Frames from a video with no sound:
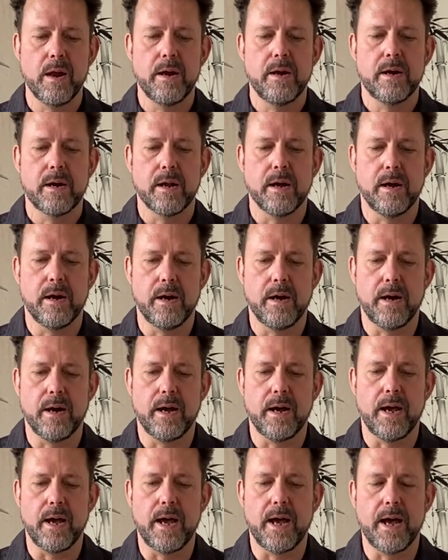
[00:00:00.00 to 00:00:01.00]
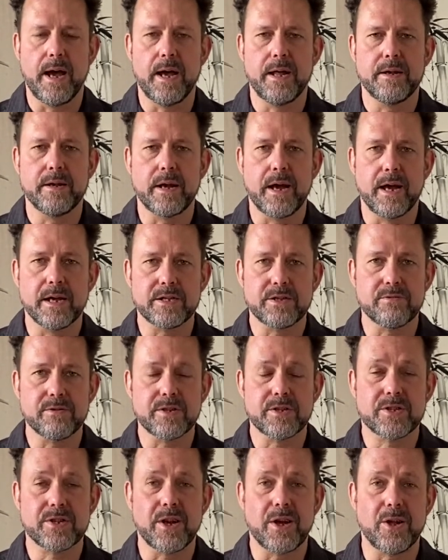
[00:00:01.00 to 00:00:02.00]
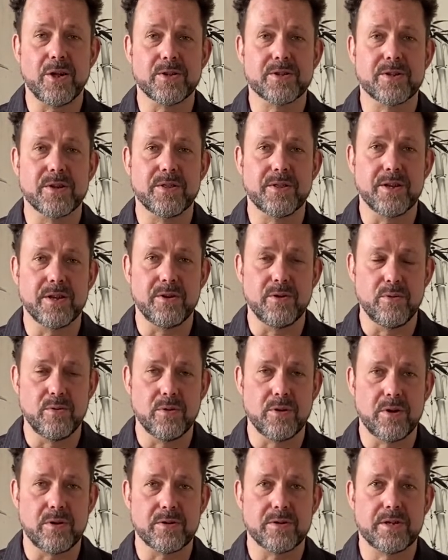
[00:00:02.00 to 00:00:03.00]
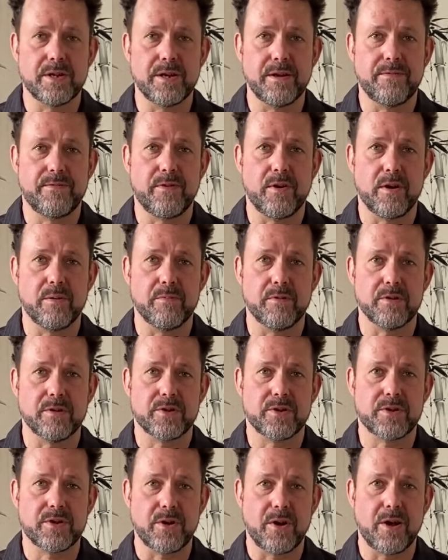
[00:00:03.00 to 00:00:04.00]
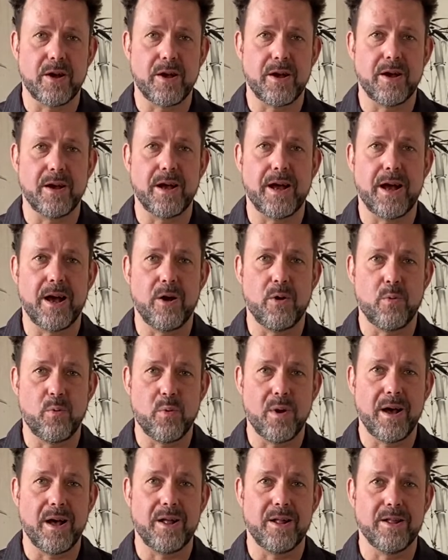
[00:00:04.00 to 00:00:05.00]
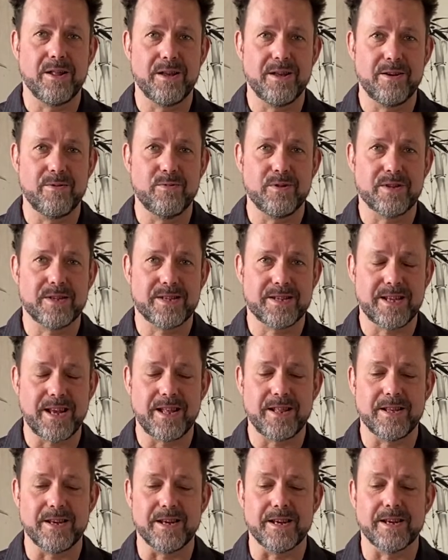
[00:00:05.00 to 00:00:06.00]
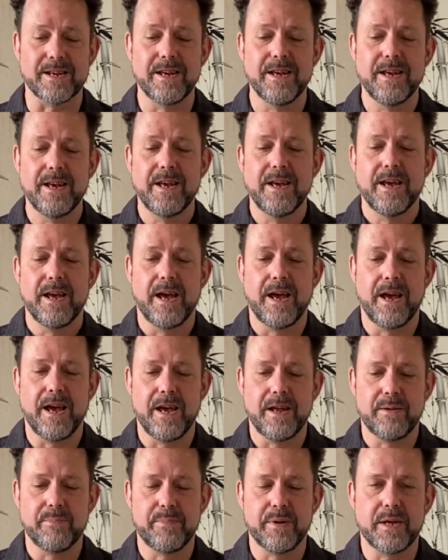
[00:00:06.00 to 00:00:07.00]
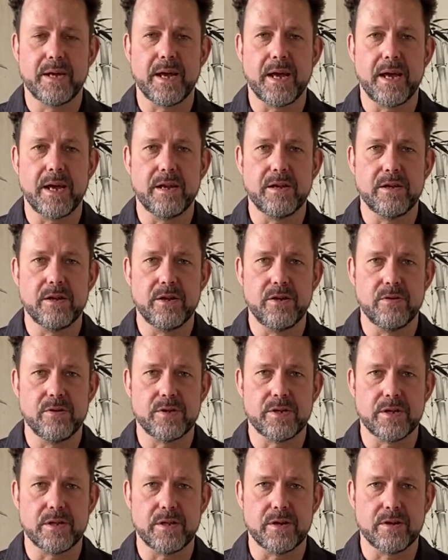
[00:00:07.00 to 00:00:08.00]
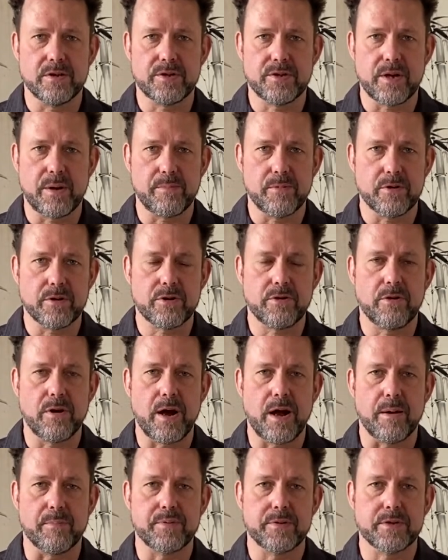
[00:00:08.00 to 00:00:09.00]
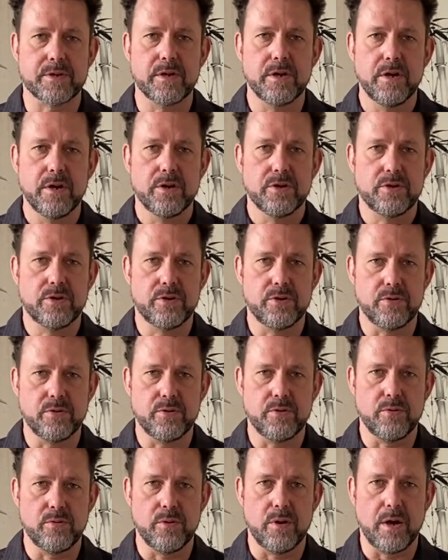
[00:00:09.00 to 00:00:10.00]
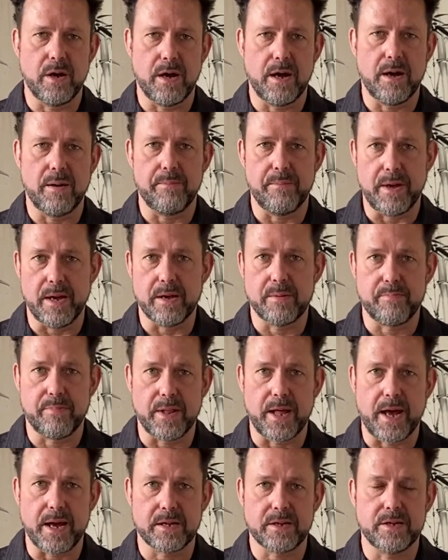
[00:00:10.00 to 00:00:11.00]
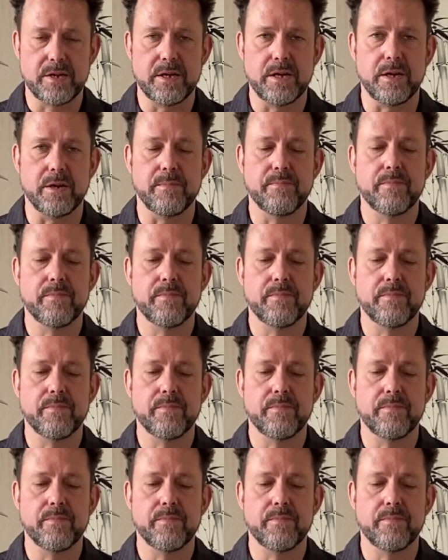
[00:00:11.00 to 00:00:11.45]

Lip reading: And as a result, the oolong tea farmers saw how well it was selling and began using their summer crops to make black tea.